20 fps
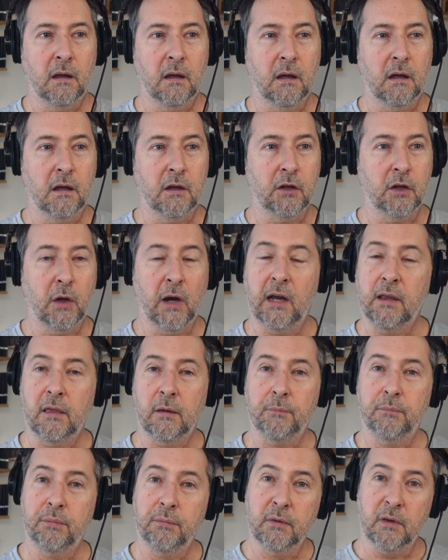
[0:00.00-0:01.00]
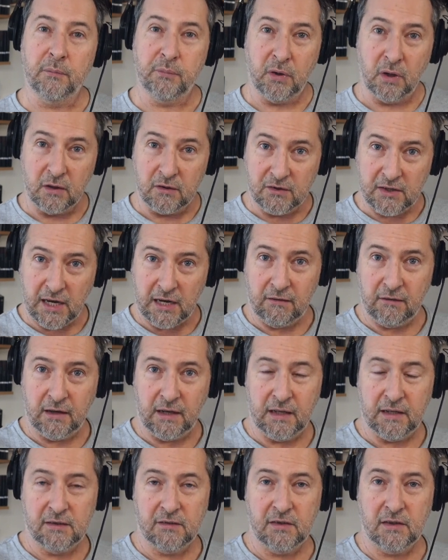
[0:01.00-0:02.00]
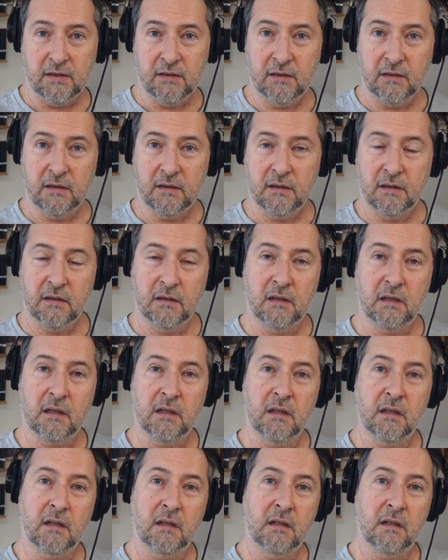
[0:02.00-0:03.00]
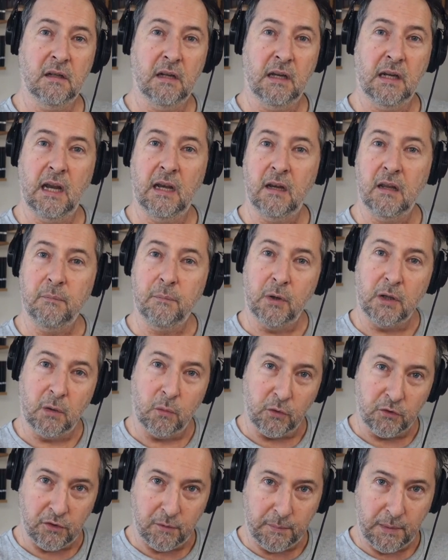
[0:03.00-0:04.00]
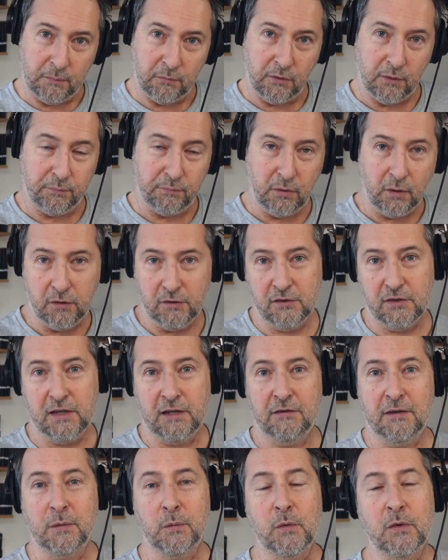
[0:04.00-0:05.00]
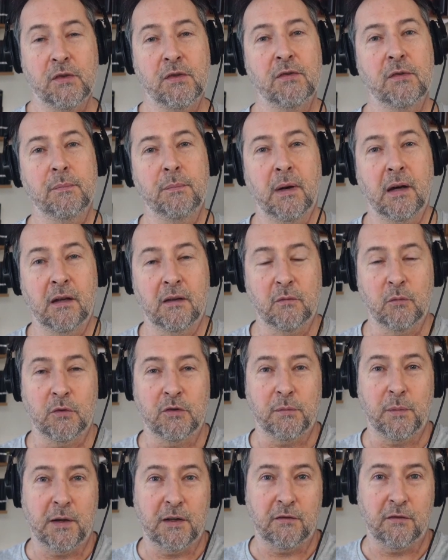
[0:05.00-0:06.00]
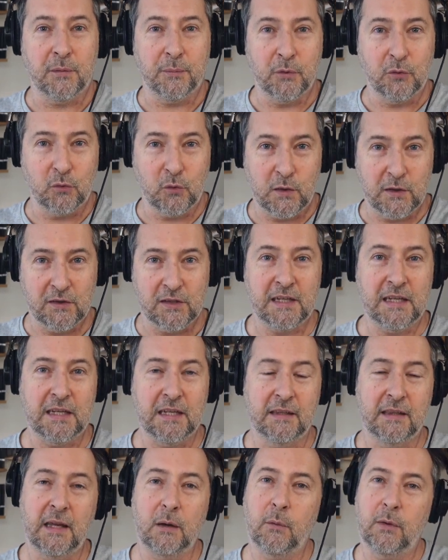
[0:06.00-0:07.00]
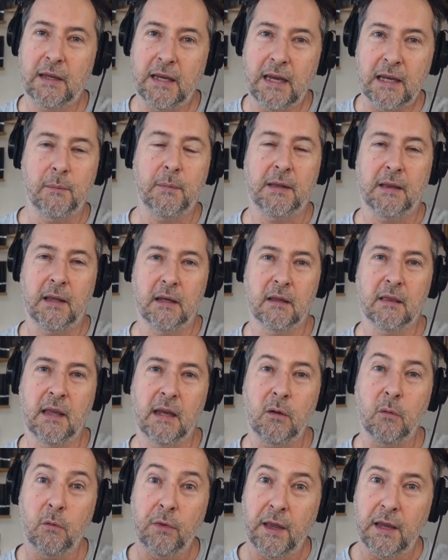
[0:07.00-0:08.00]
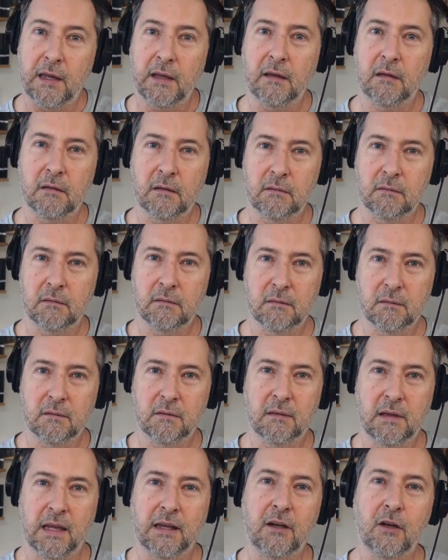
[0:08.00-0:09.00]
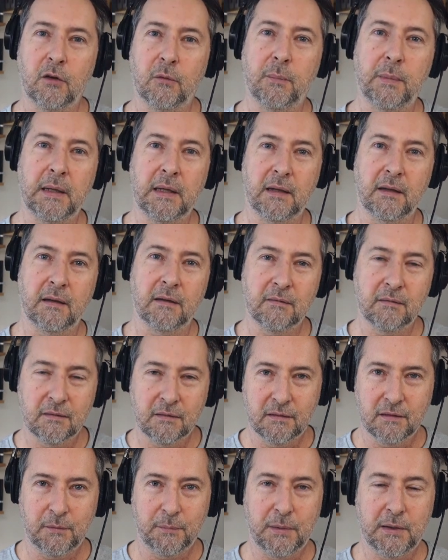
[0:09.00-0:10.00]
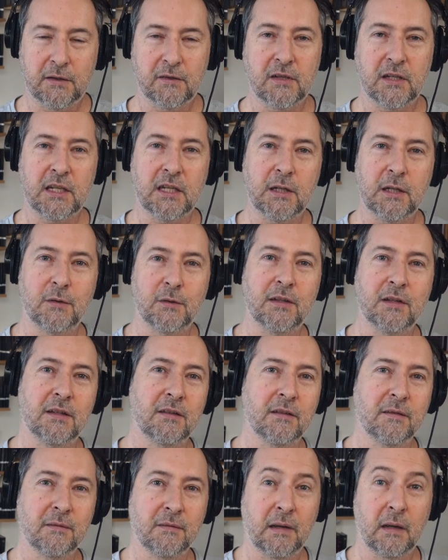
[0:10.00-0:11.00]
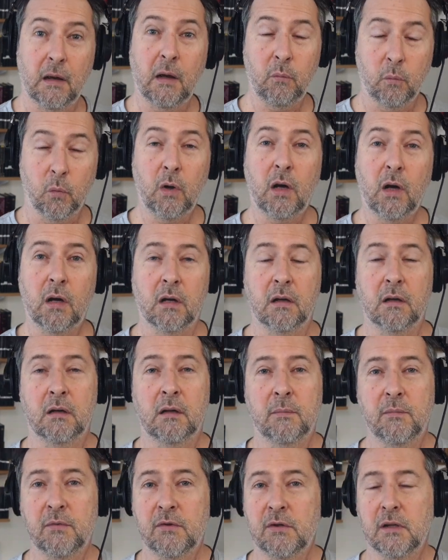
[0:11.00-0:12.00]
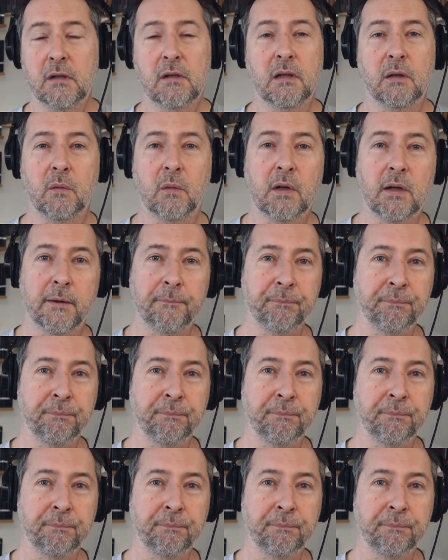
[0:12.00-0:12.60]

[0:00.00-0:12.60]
you had the, the proletariat uh, and anybody who wasn't a member of the proletariat was part was part of the bourgeoisie, and they were the enemy. They they they they could be persecuted and were absolutely were.